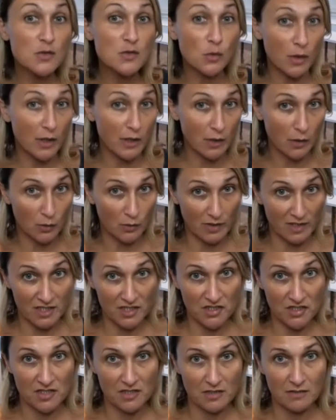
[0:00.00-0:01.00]
to
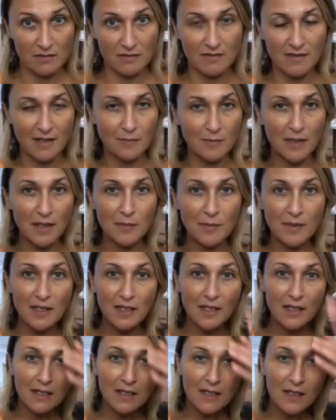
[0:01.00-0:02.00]
acknowledge that maybe